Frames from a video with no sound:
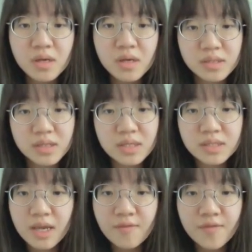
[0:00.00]

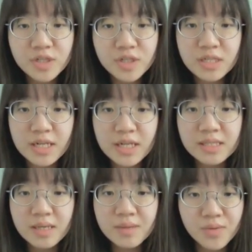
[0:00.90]
This
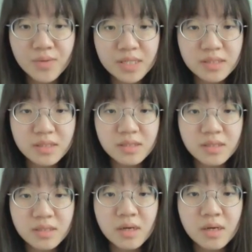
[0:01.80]
efficiently summarized
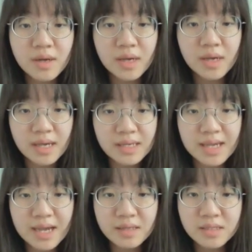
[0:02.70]
the
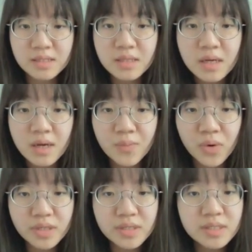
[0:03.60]
exact
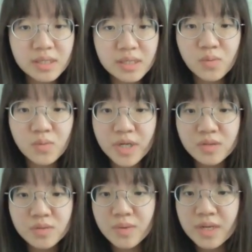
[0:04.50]
point in
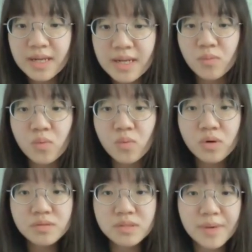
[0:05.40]
which William
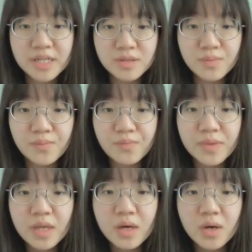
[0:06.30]
won the battle.
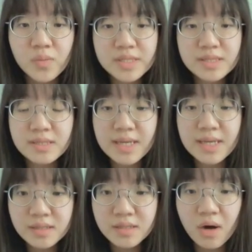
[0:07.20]
With the
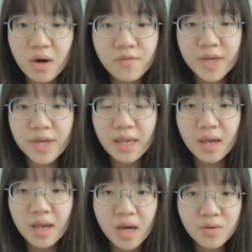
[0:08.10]
death of
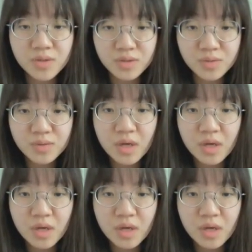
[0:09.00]
King Harold,